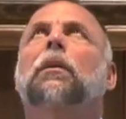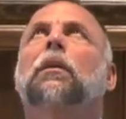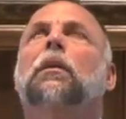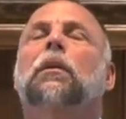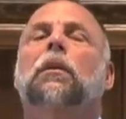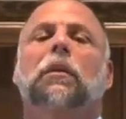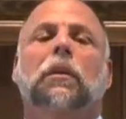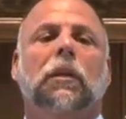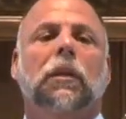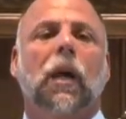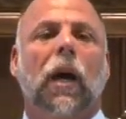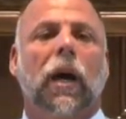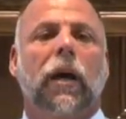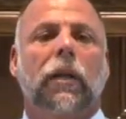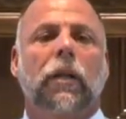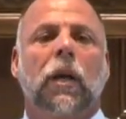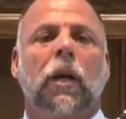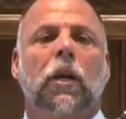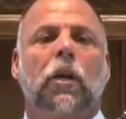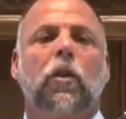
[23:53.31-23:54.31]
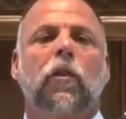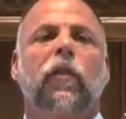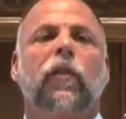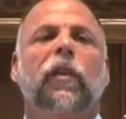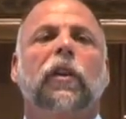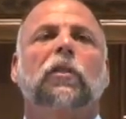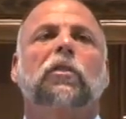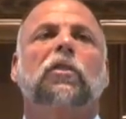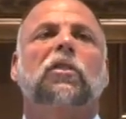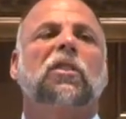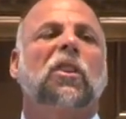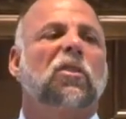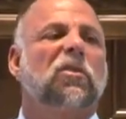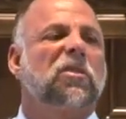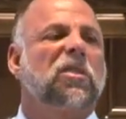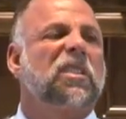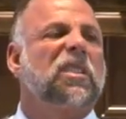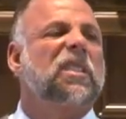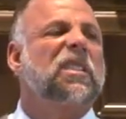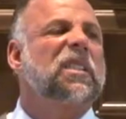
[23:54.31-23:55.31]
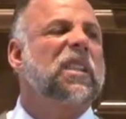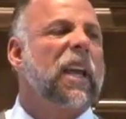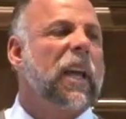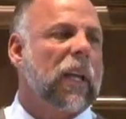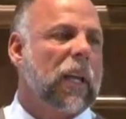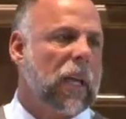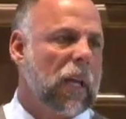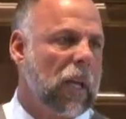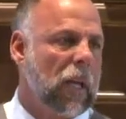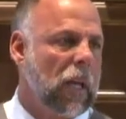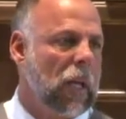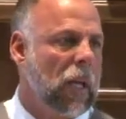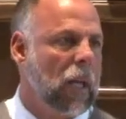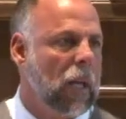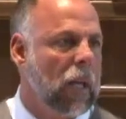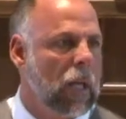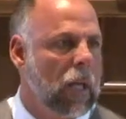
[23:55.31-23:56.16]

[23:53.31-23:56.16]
oh, God, you feel so sick.